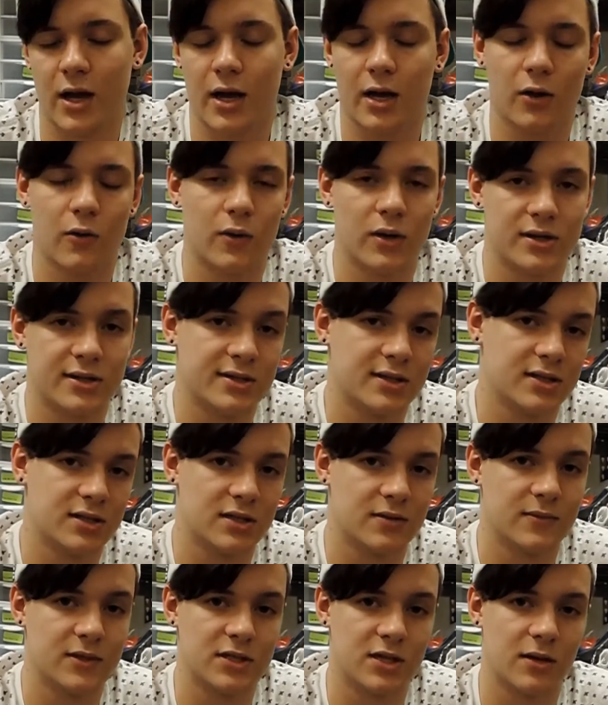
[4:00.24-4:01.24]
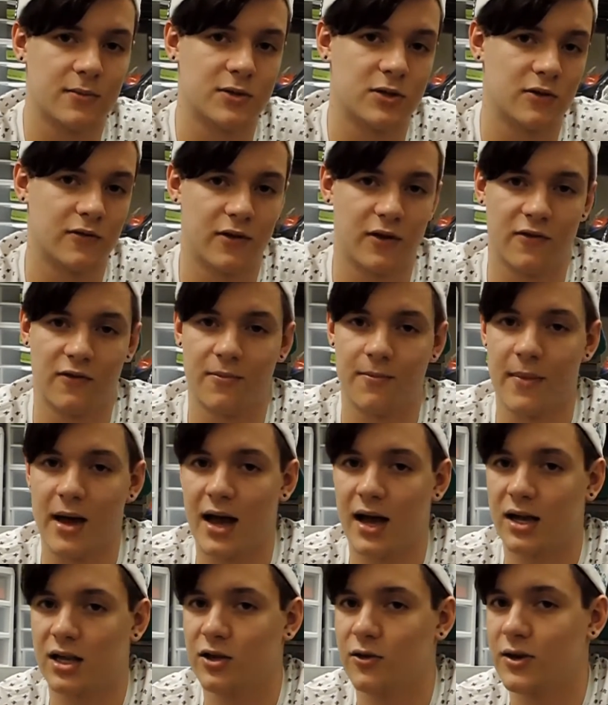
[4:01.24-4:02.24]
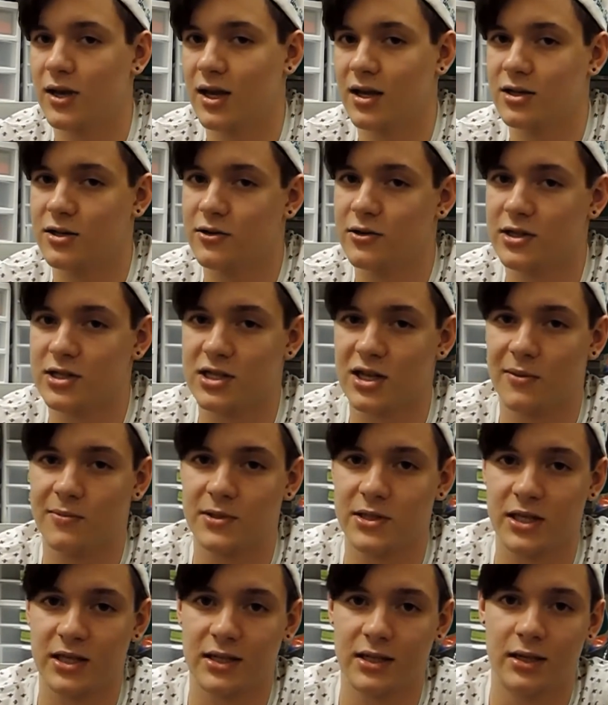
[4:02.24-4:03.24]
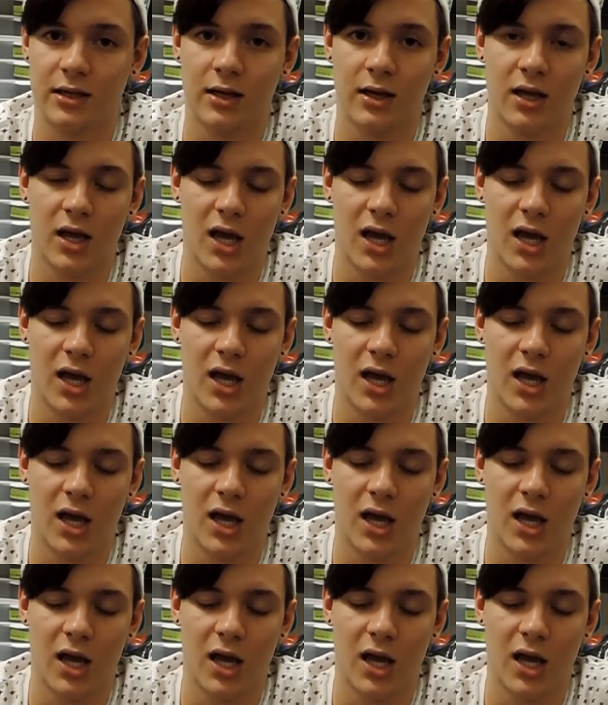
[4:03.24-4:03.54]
iOS system is up, so if you have a Mac you can't do this update.